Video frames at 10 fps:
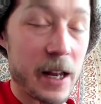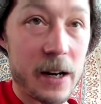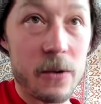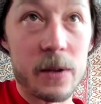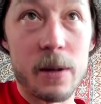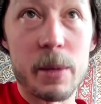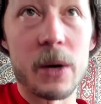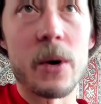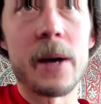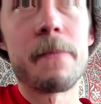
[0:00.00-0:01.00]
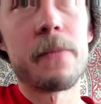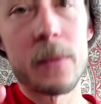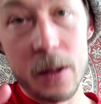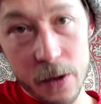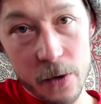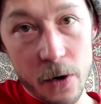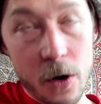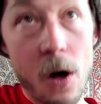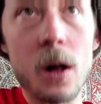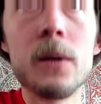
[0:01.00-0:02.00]
then I do it the big way. So your
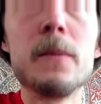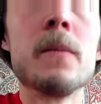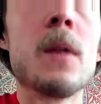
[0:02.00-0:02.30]
call.